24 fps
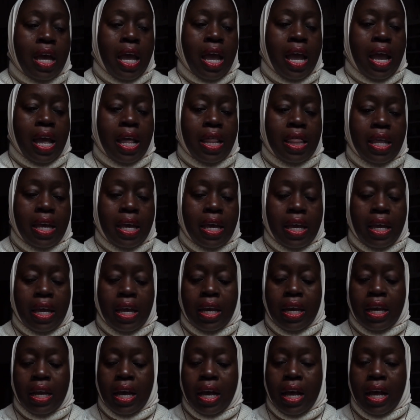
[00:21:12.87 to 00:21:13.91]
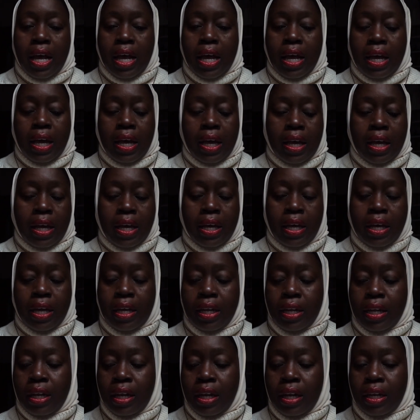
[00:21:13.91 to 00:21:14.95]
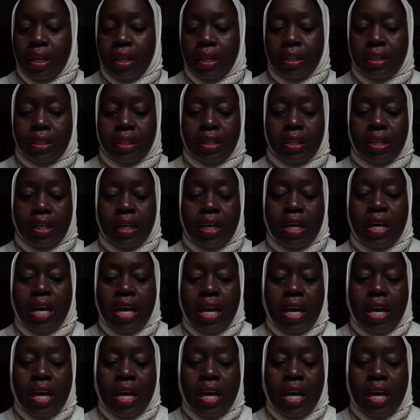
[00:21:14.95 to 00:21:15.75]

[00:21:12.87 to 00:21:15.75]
And then let's see,